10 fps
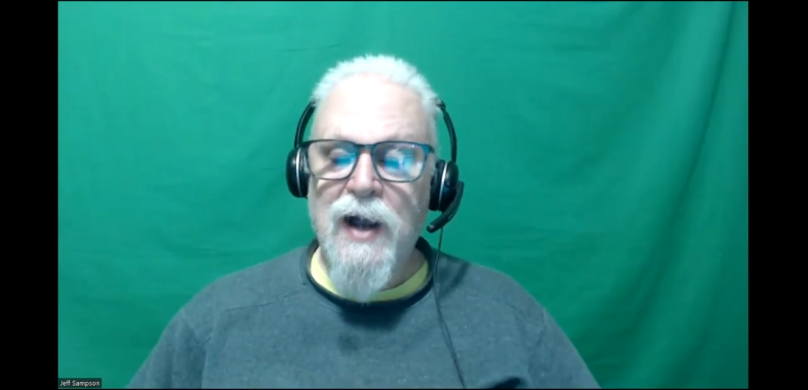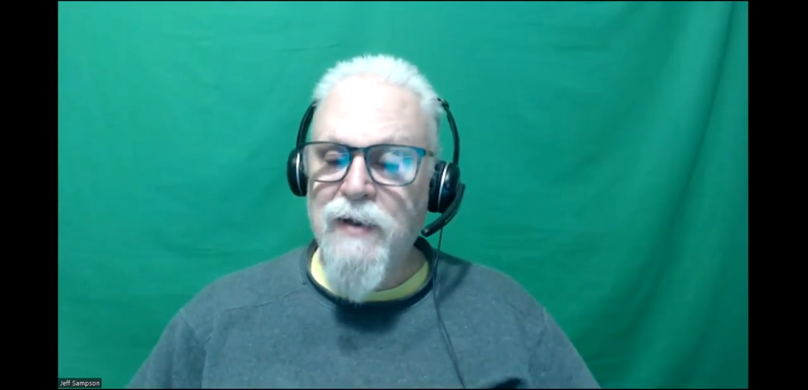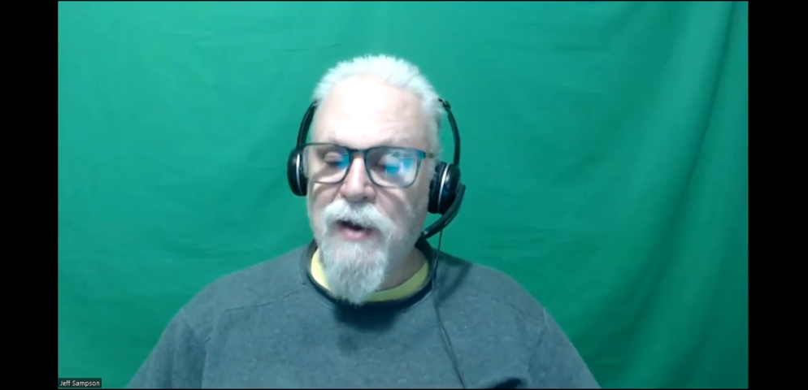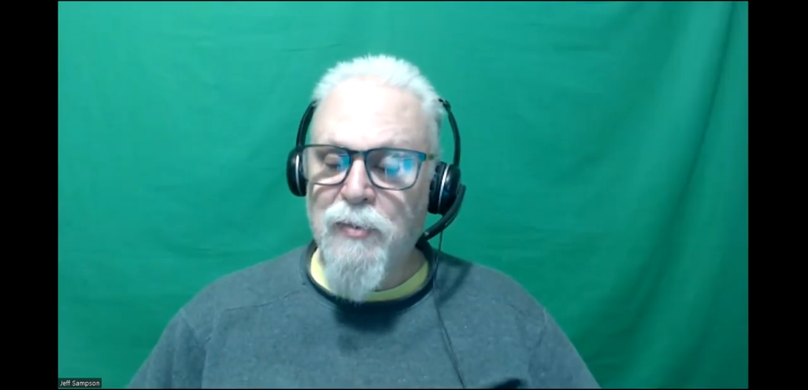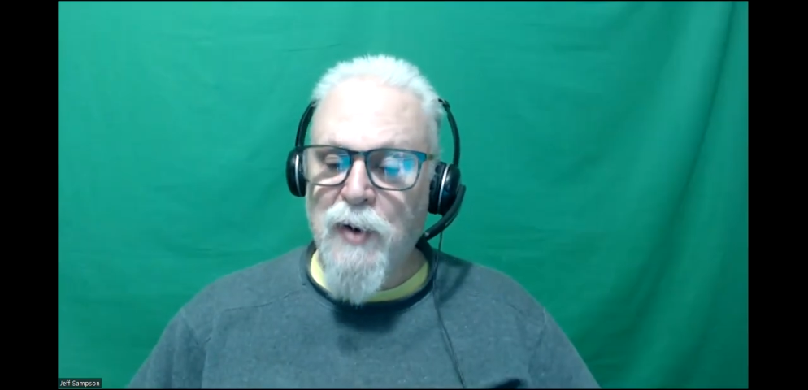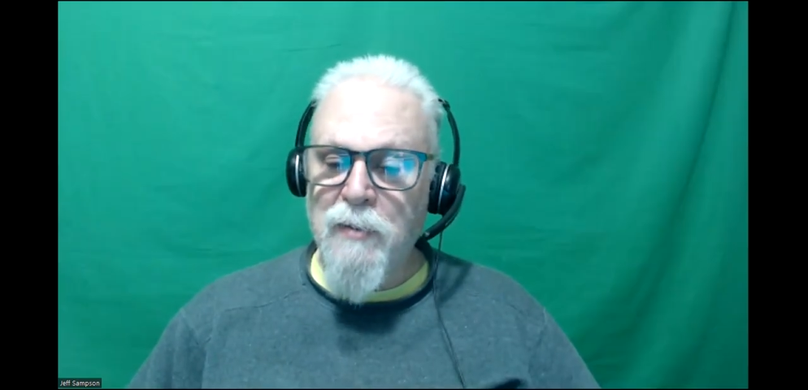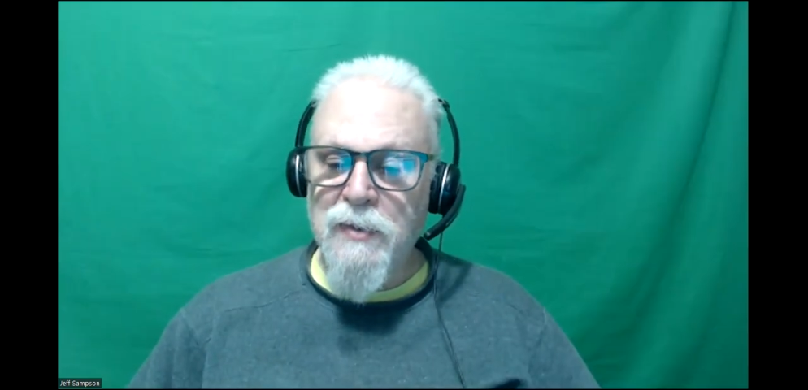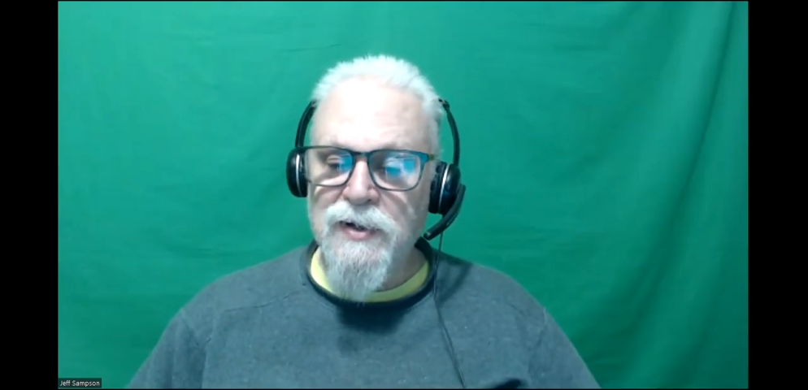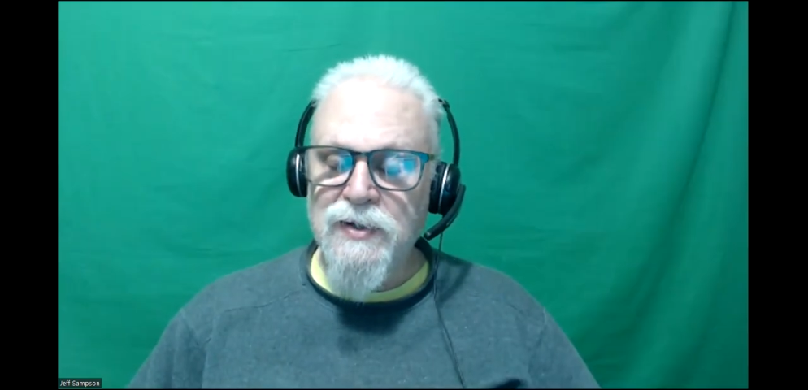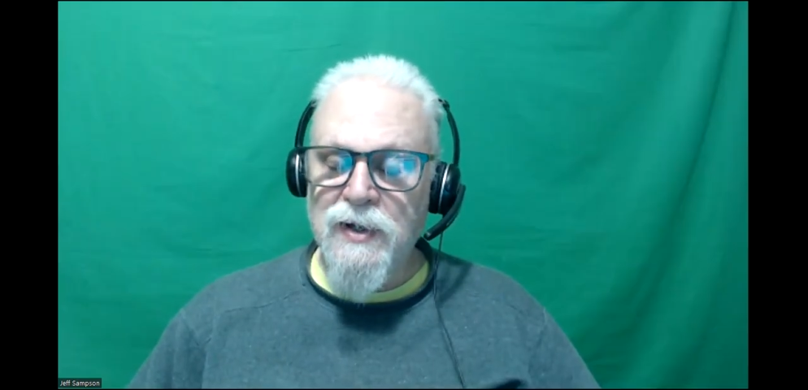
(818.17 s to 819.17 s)
And the other problem
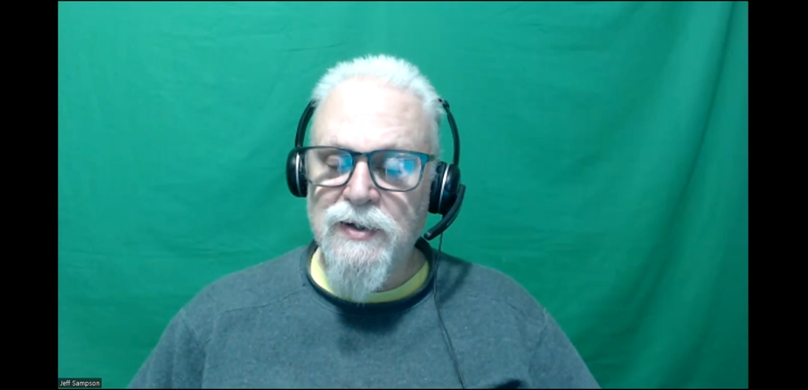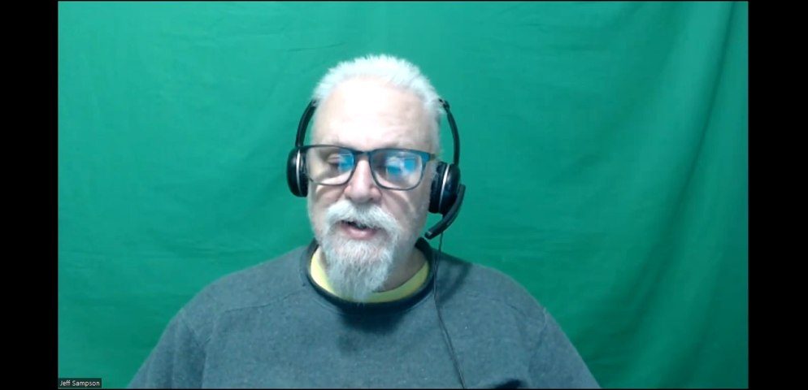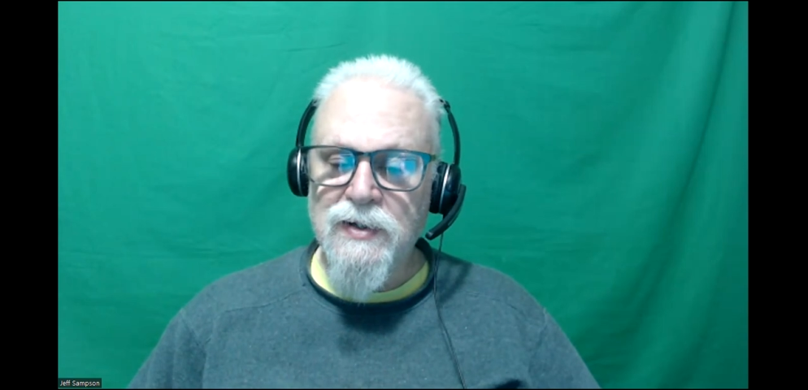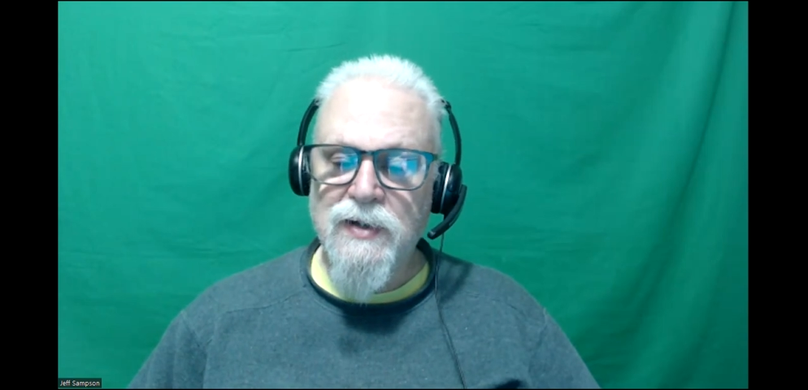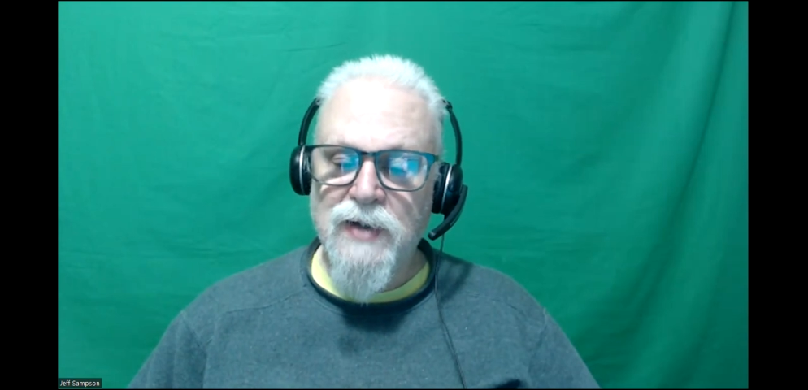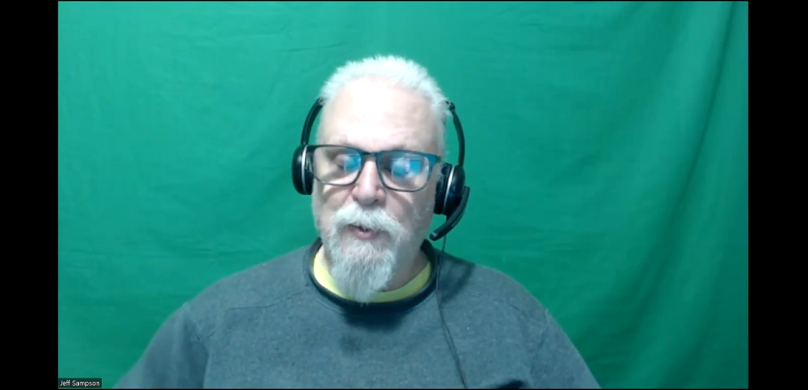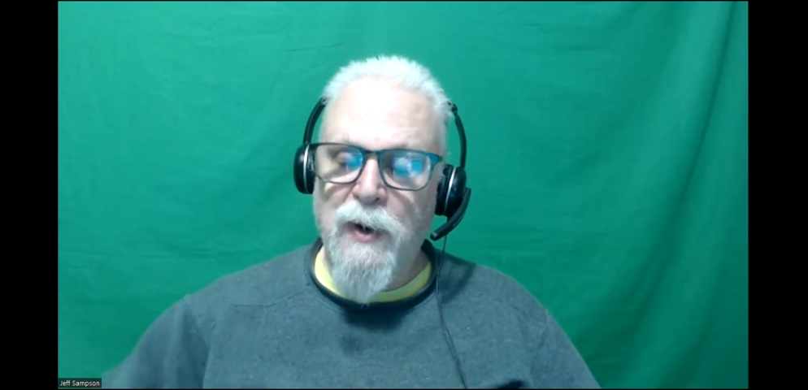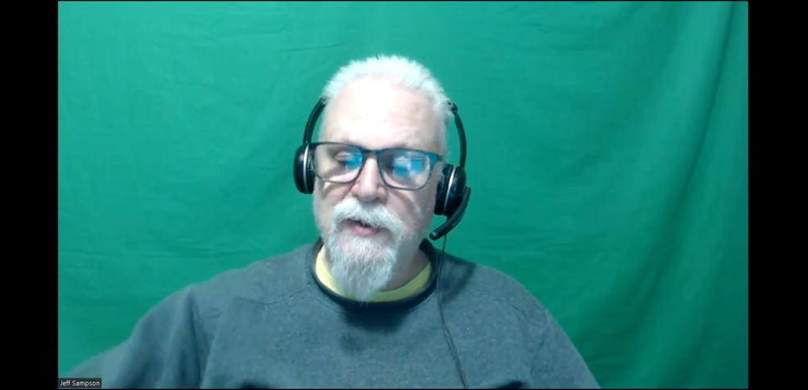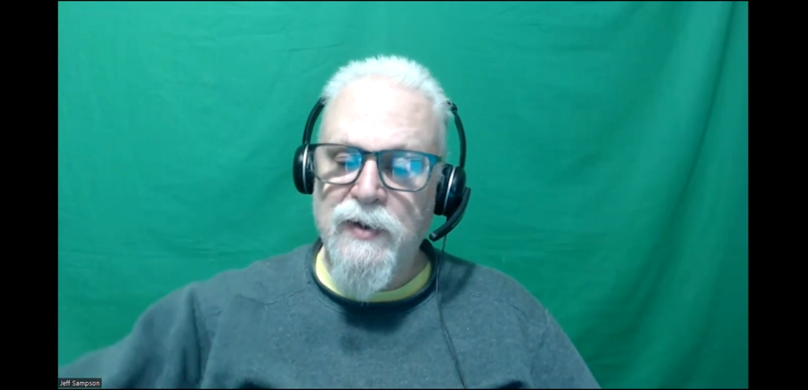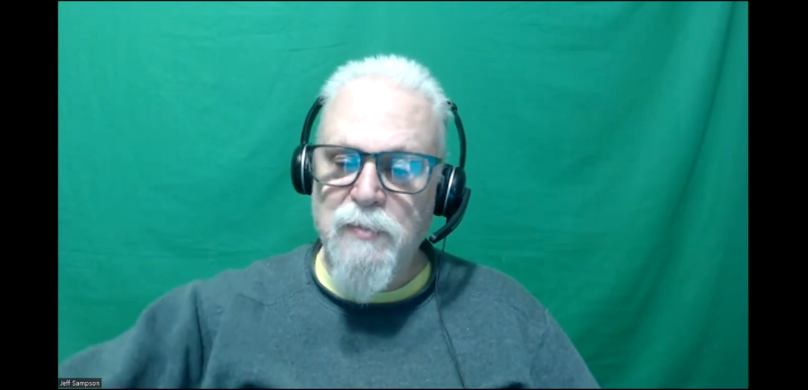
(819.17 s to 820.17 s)
is since since I
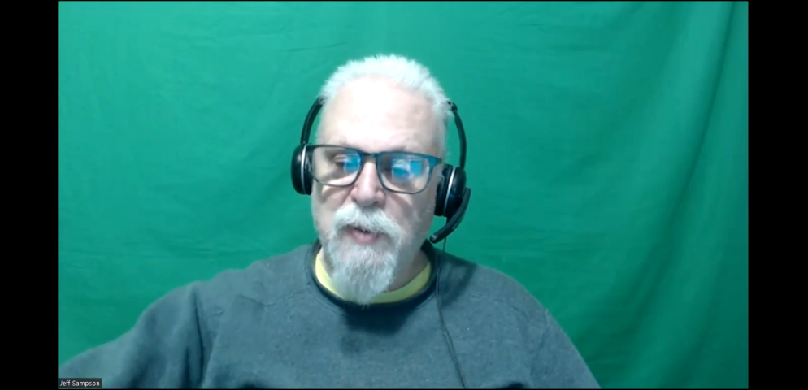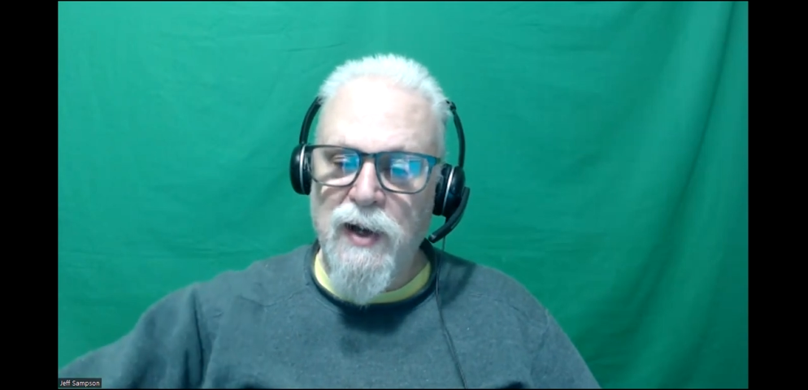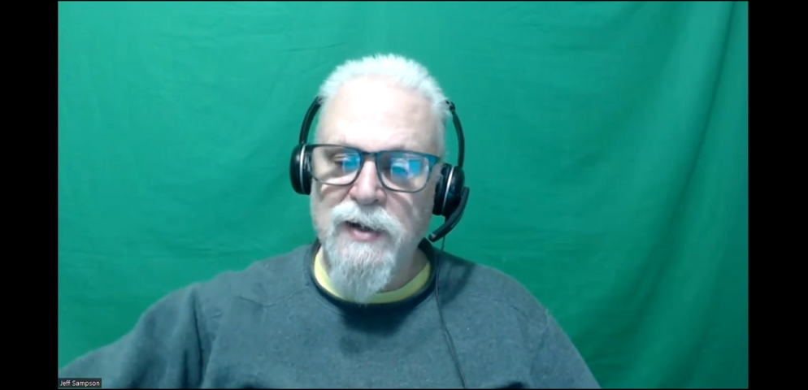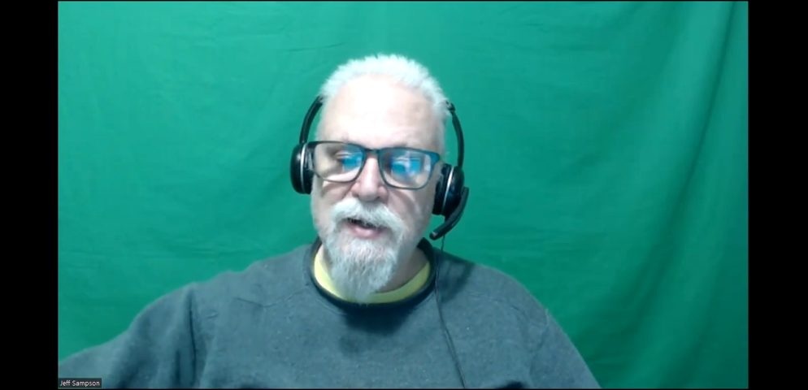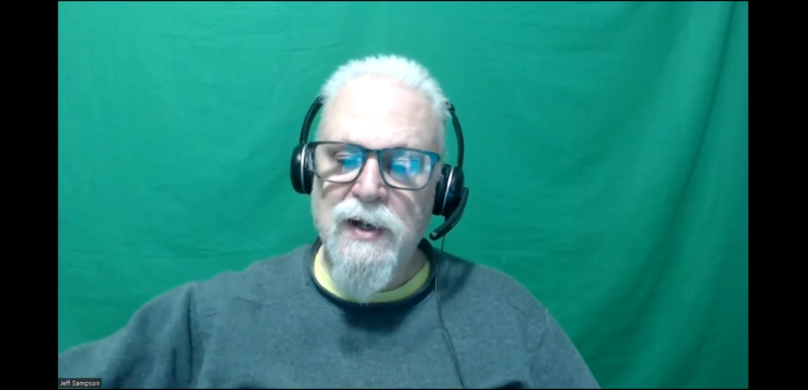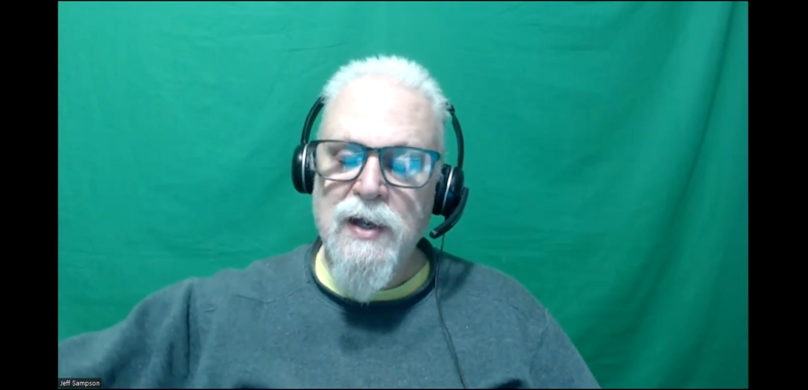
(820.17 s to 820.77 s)
rent this place,